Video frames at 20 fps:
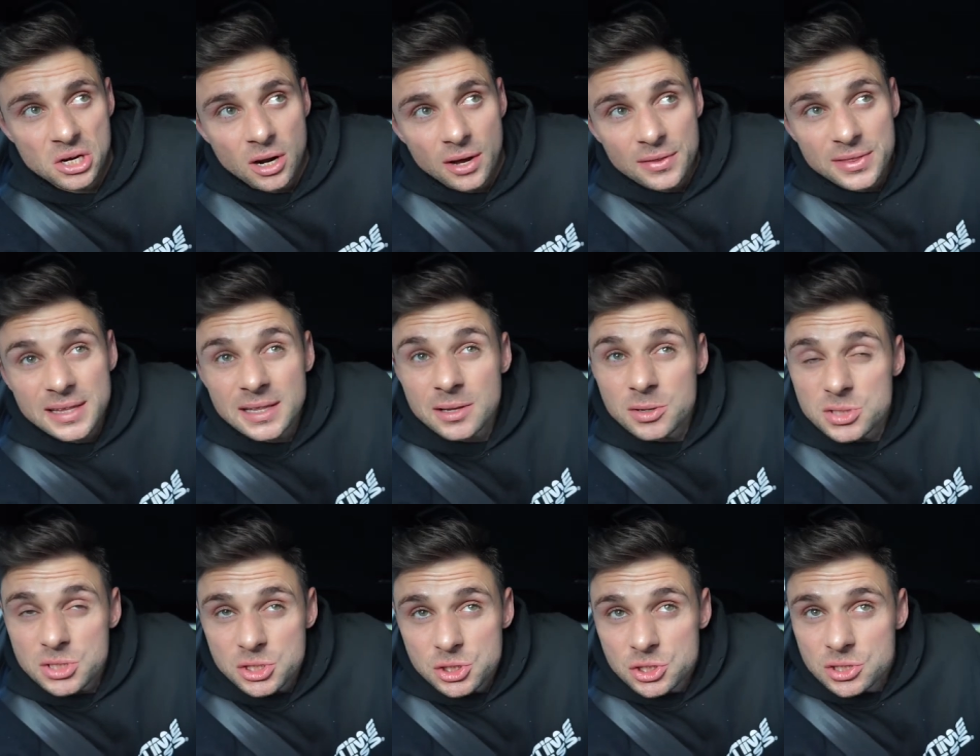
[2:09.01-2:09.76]
I think there
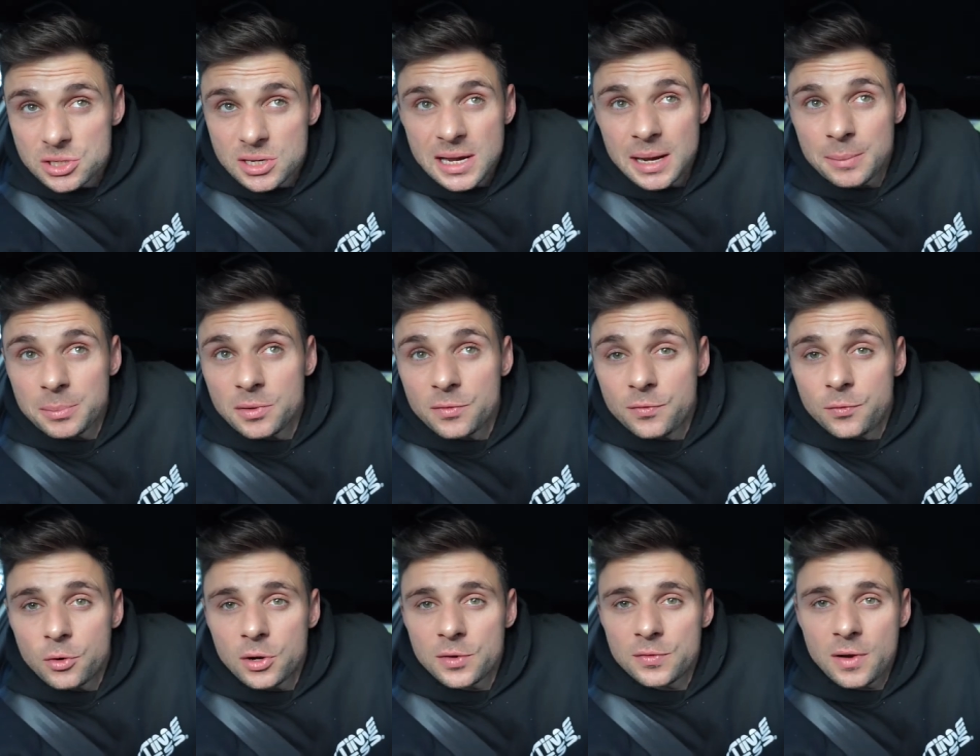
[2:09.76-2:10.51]
was a couple of
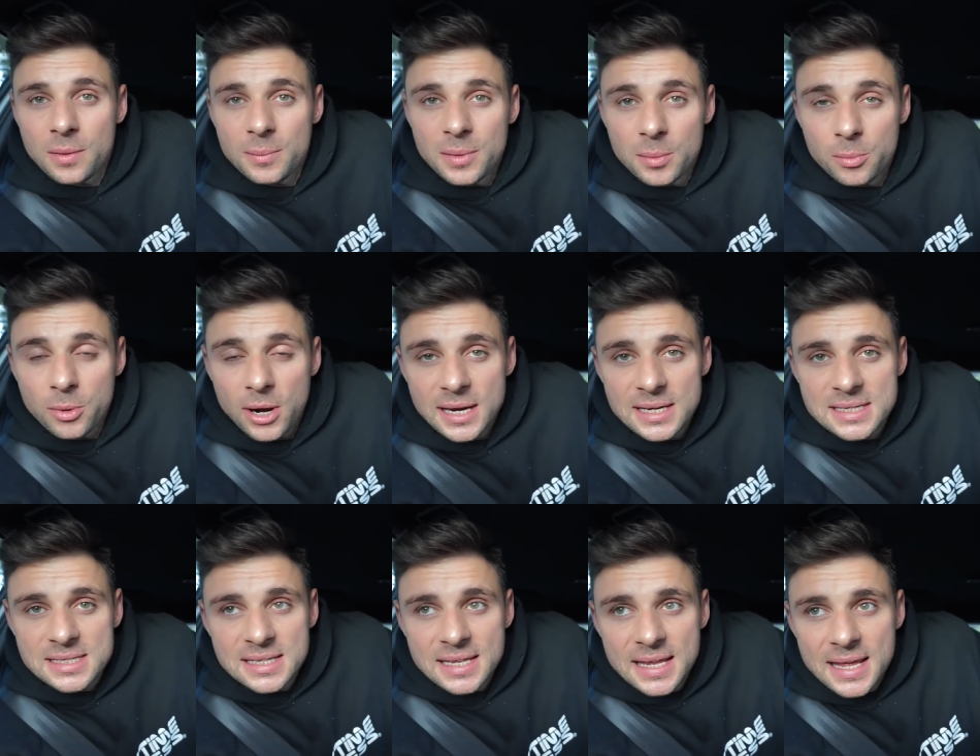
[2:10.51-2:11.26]
45 minute
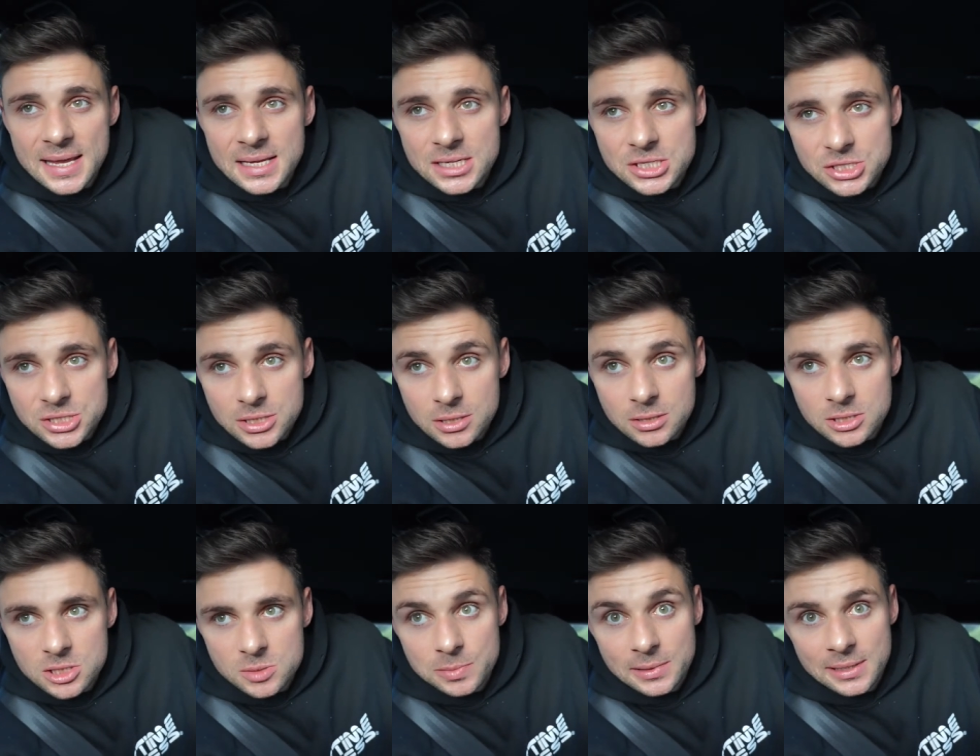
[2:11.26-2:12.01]
breaks in there just
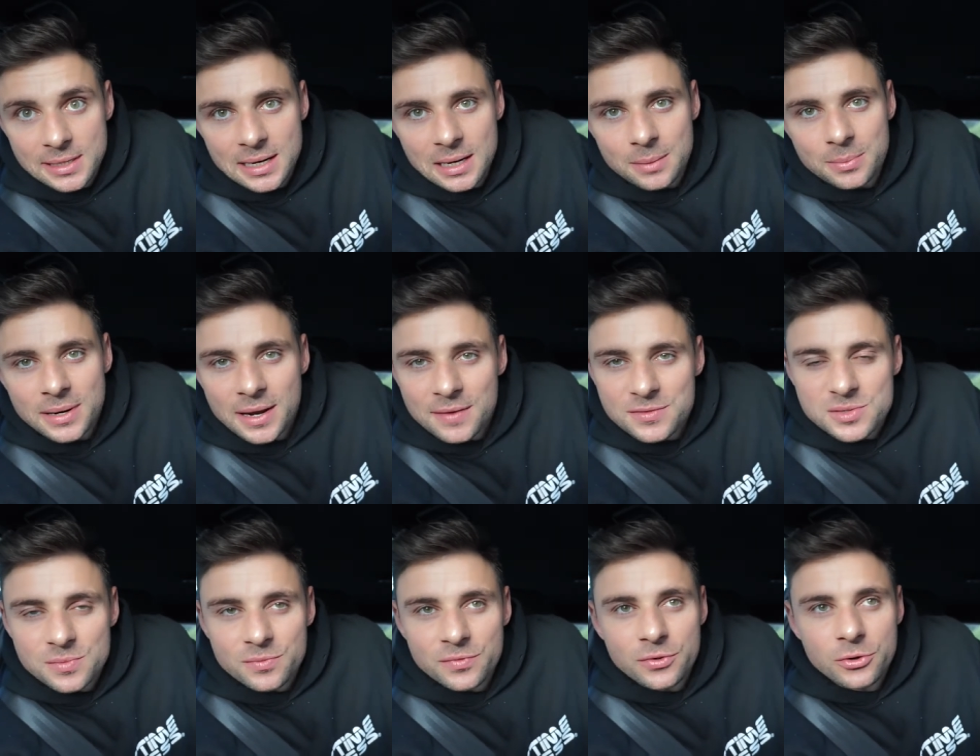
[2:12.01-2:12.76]
to split it up and have
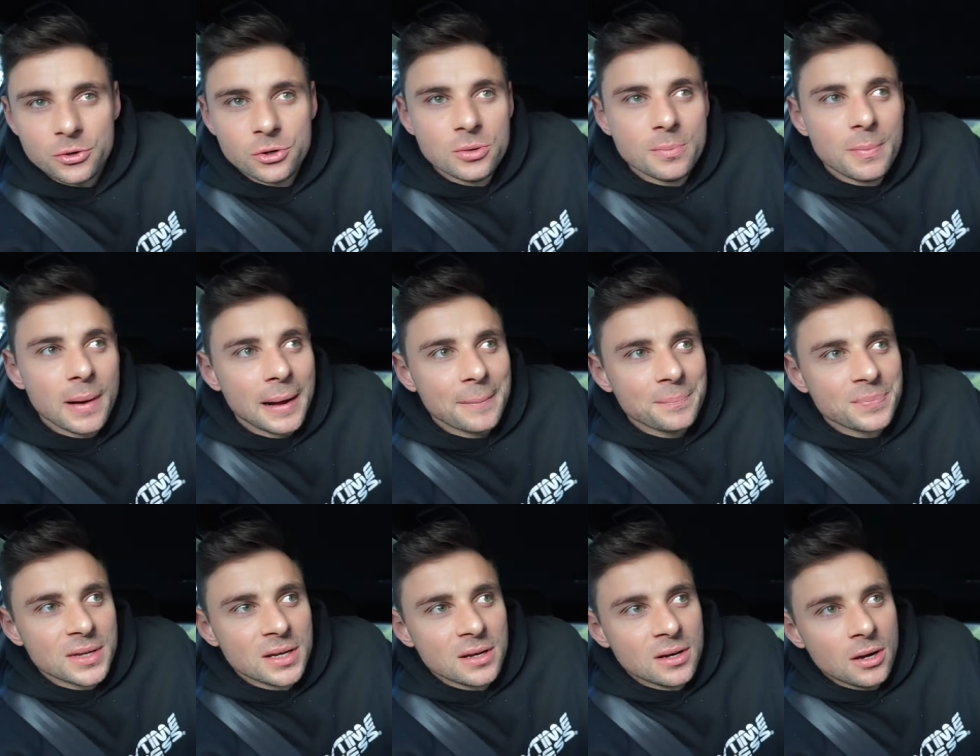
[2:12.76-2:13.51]
some food, but
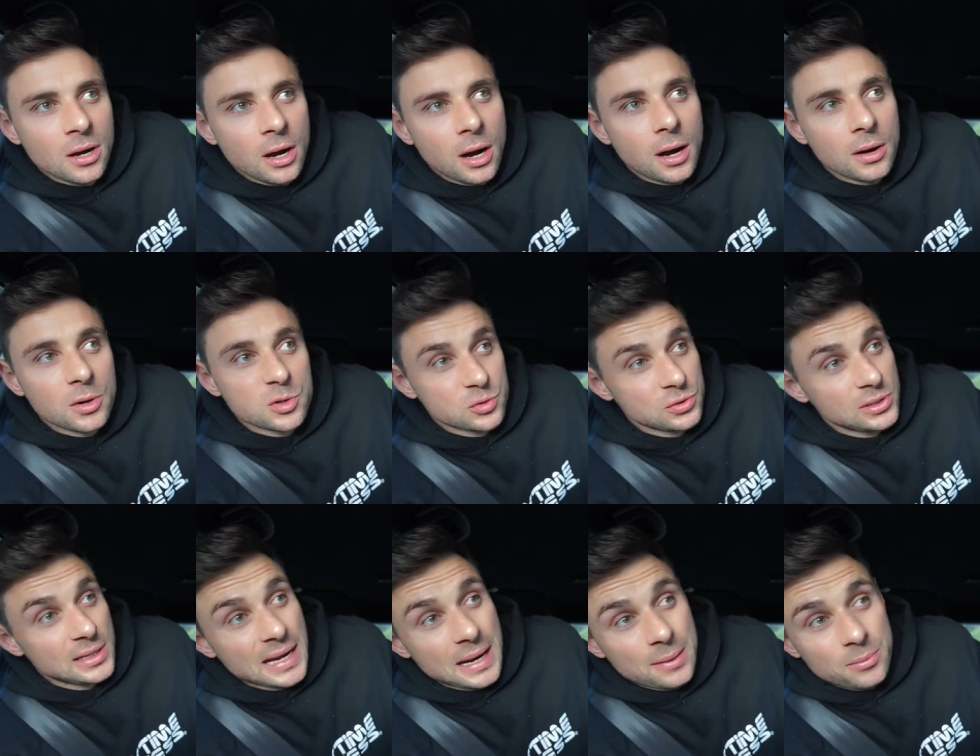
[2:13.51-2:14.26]
I was
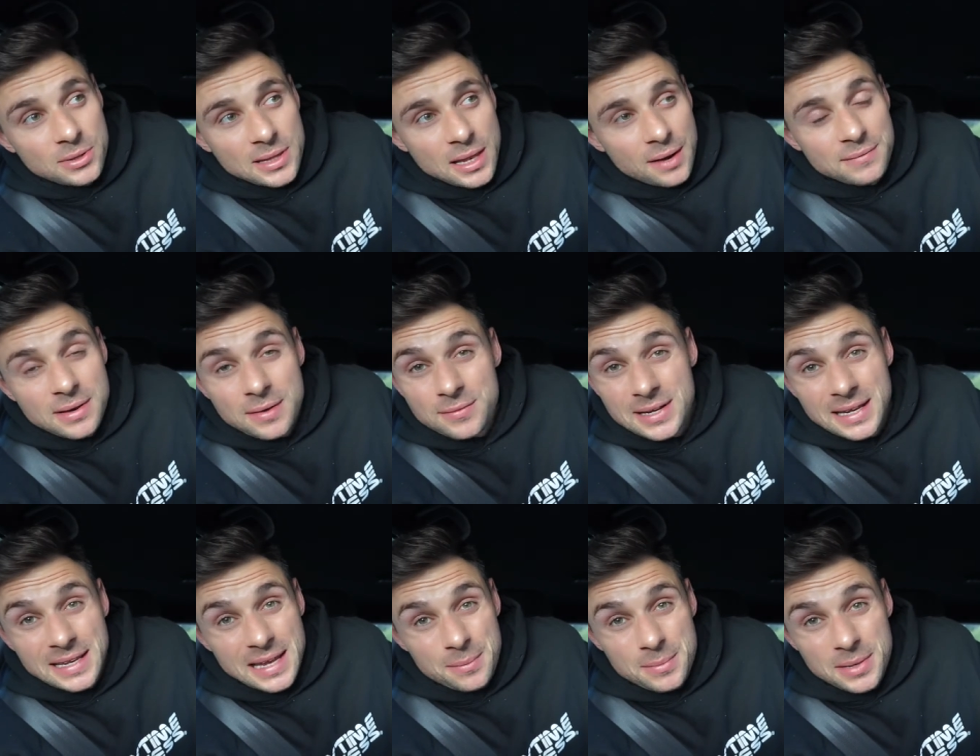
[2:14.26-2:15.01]
really happy with that. I've never
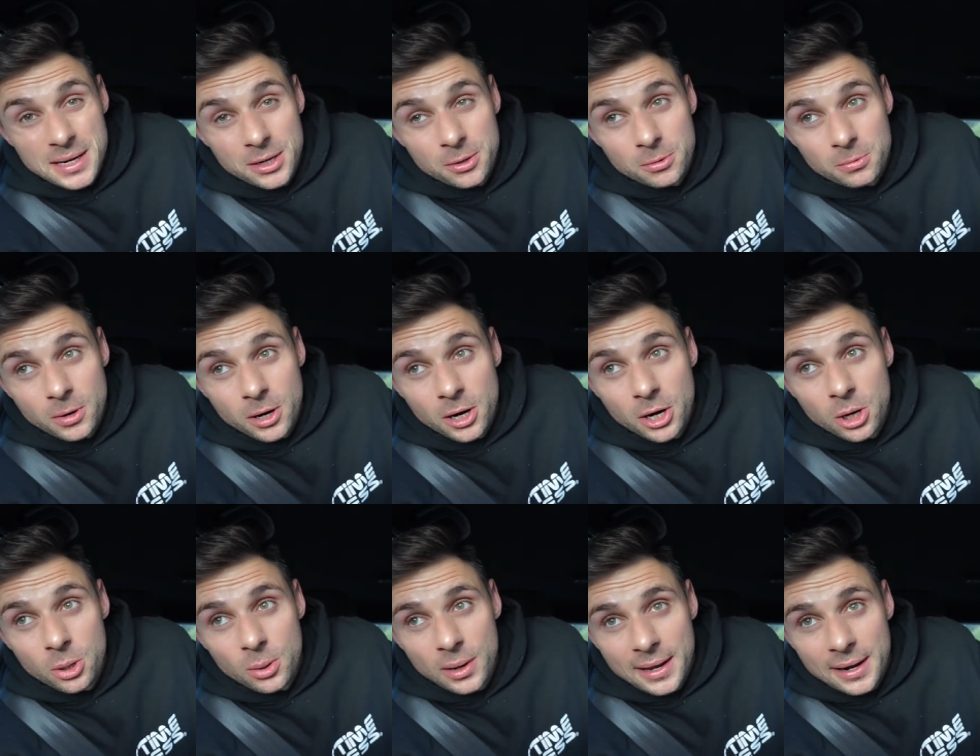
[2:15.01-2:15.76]
done that many in a
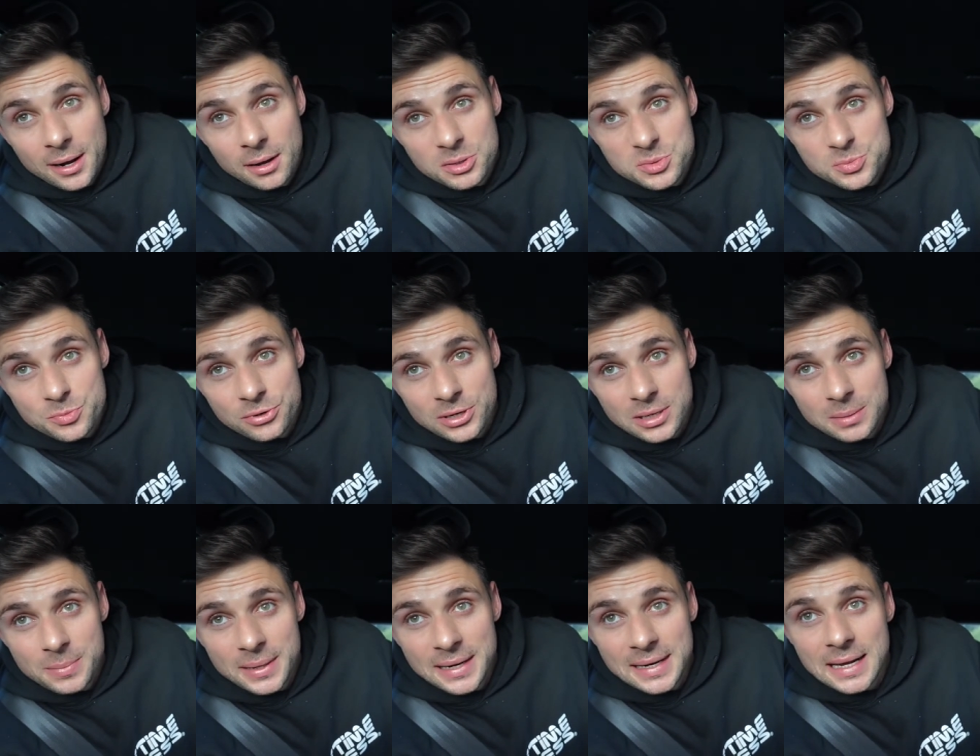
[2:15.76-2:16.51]
row and I was
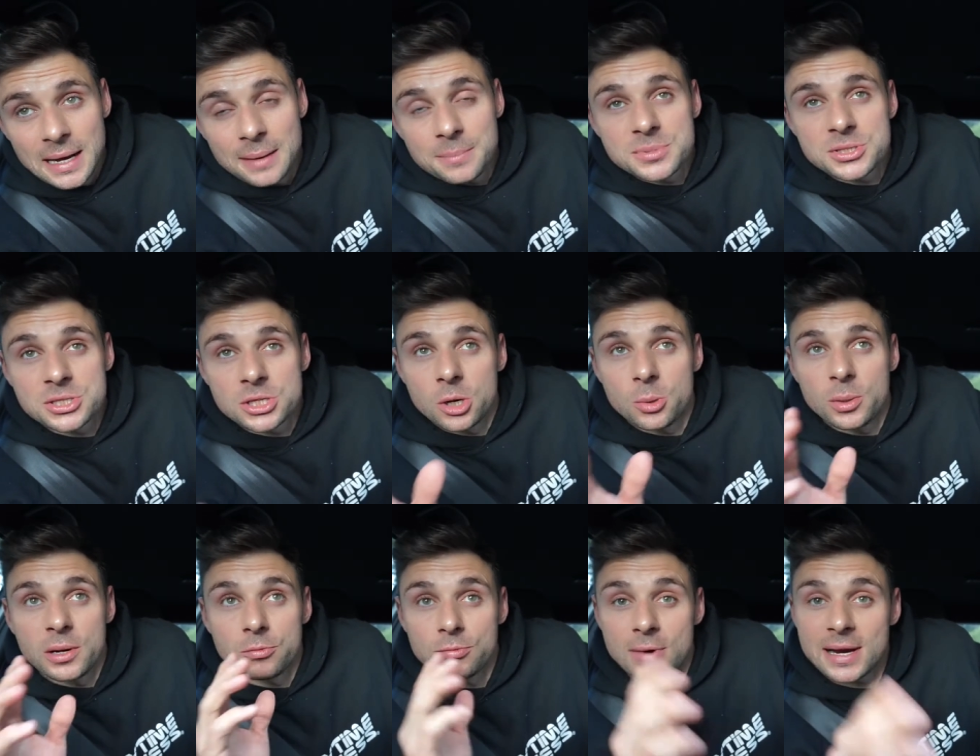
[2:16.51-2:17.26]
pretty beat up. So
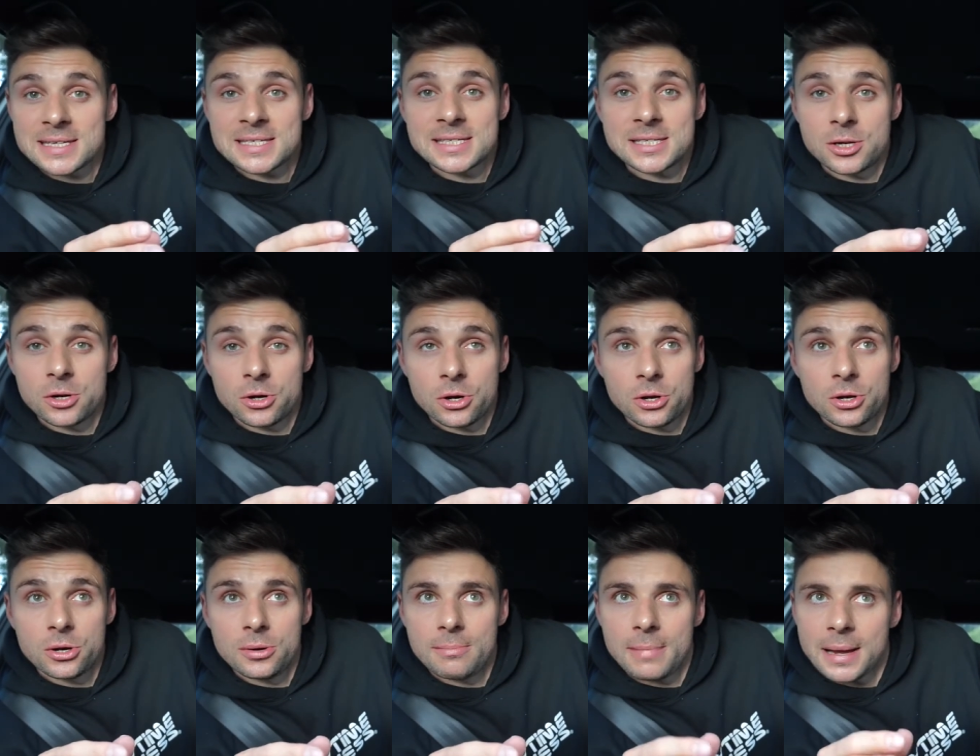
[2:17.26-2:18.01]
we rested
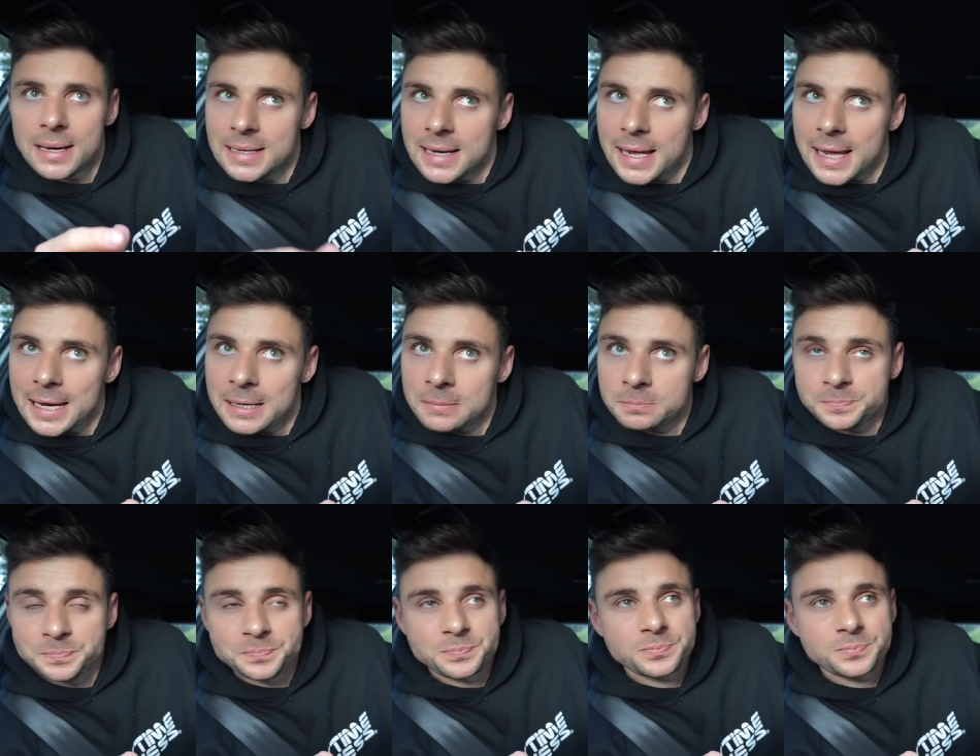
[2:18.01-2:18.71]
on Monday